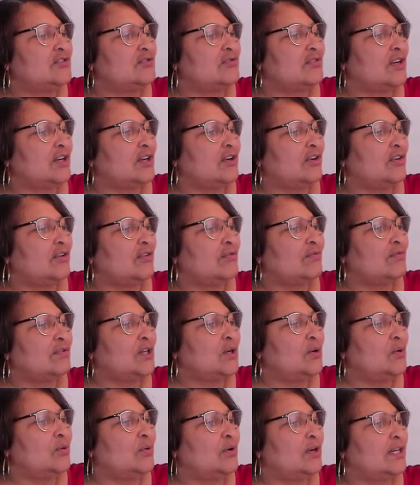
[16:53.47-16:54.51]
trigger
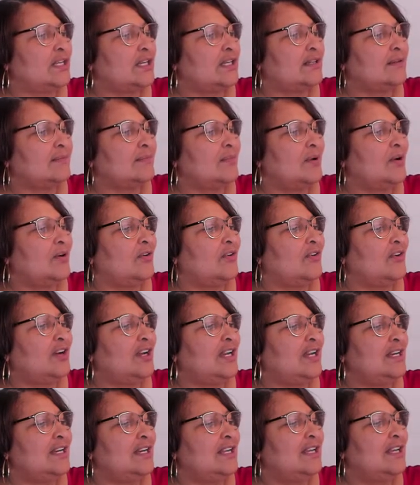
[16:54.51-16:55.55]
recording. All
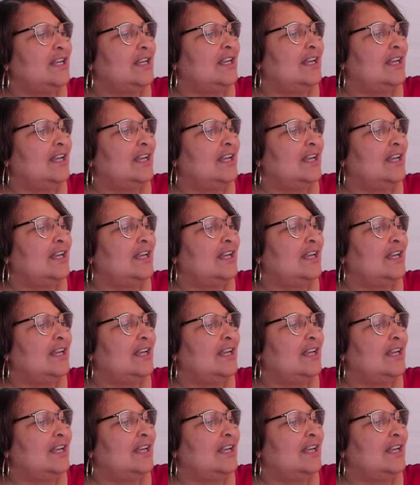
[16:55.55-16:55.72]
right.